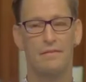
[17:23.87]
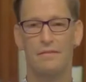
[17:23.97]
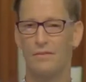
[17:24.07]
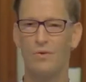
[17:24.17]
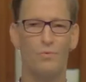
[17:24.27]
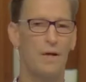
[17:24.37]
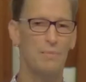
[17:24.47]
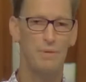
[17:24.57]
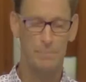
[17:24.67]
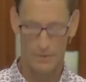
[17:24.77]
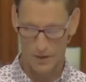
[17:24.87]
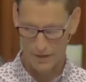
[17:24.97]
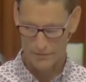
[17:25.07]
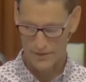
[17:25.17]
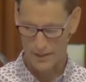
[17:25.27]
Don't write people
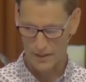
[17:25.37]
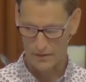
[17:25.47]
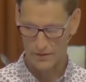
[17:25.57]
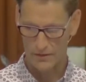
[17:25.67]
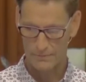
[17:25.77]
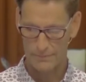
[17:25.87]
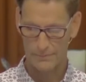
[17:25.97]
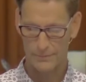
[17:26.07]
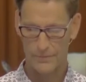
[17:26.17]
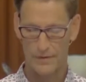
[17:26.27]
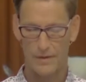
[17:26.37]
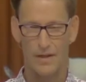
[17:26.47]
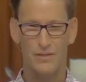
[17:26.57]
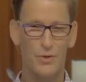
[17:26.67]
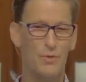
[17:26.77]
off entirely.
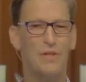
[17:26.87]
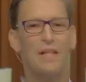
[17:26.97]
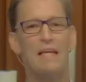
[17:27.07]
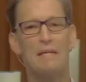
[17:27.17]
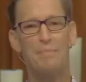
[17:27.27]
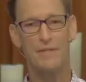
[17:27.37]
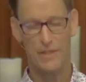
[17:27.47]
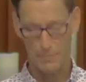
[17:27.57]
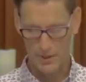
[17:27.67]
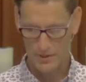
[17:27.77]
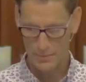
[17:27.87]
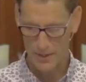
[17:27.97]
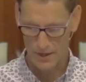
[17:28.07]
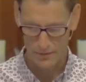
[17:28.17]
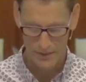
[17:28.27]
Don't claim that someone is
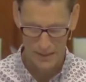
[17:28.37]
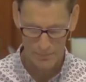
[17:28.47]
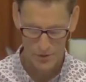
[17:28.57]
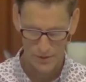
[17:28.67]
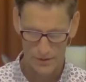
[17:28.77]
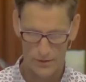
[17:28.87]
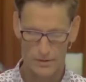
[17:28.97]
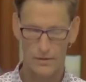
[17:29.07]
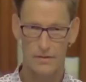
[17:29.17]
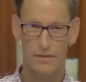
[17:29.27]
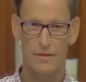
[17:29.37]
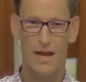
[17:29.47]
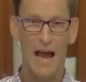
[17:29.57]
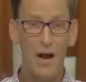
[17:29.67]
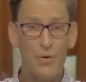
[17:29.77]
beyond redemption.
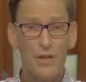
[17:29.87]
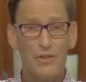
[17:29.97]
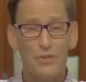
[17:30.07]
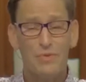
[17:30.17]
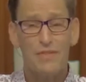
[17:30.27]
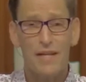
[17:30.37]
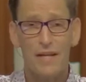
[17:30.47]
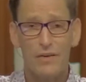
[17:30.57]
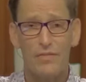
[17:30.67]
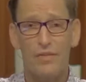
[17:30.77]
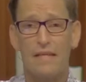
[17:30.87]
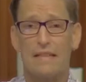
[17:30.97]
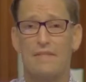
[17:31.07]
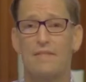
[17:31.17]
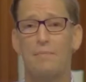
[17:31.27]
How can you dare think
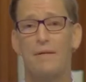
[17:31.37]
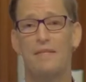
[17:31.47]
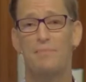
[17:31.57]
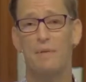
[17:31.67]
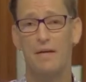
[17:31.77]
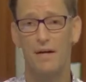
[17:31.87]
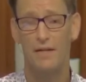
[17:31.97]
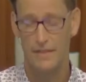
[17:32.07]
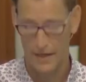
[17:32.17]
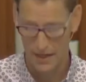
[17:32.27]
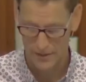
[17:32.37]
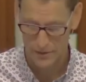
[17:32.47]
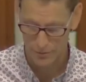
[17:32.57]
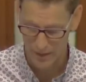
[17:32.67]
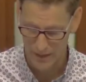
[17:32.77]
that somebody is beyond God's
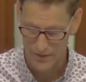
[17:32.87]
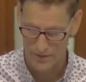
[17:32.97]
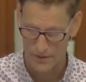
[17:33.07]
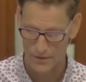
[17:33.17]
grace?